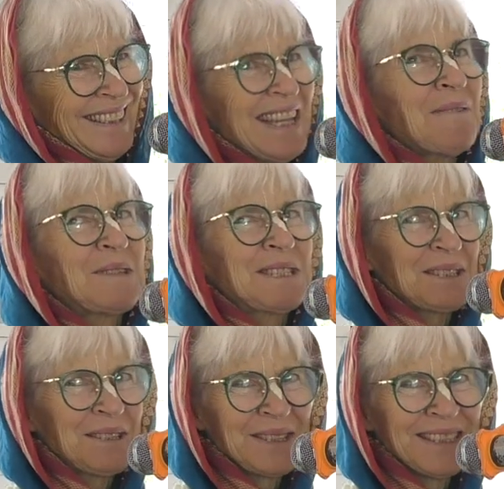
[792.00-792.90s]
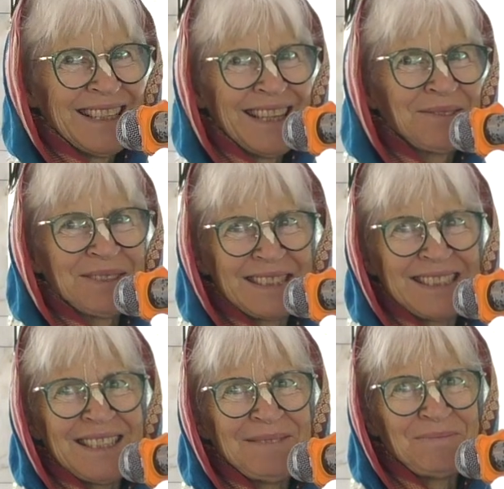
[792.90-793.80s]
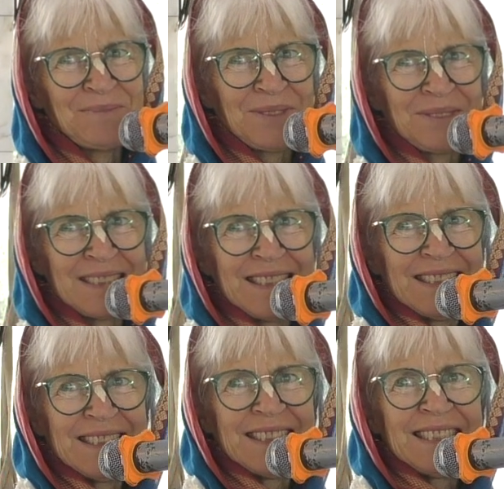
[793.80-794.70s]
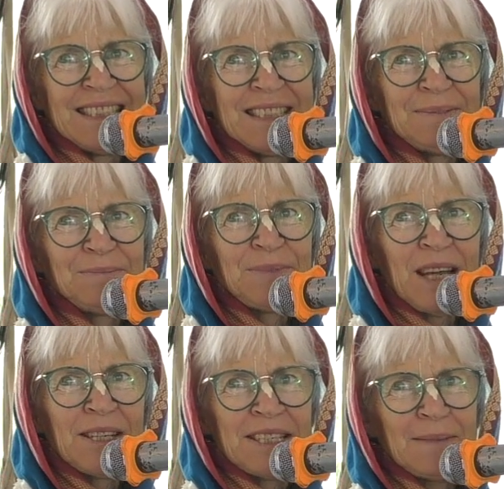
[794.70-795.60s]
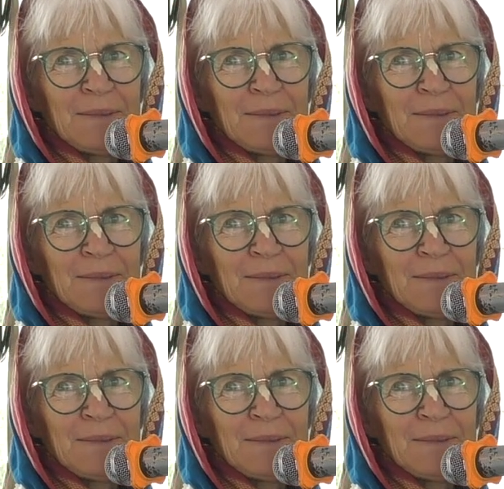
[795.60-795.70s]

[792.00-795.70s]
it was Narottam